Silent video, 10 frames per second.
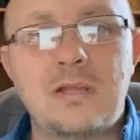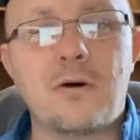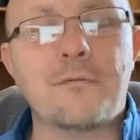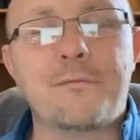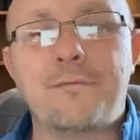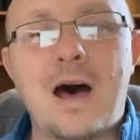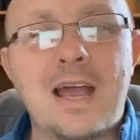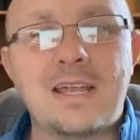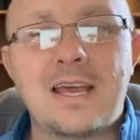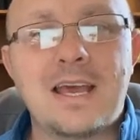Don't
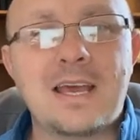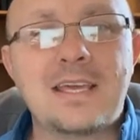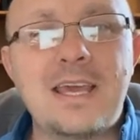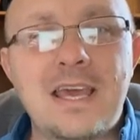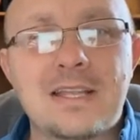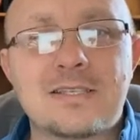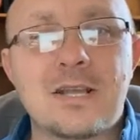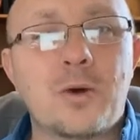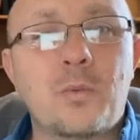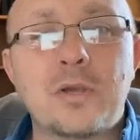fight against
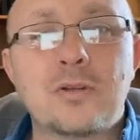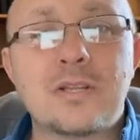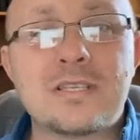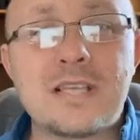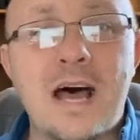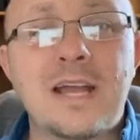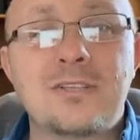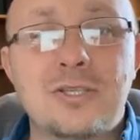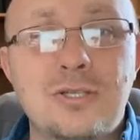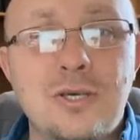what you're
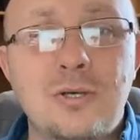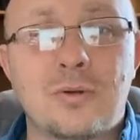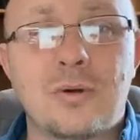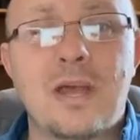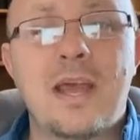designed to do.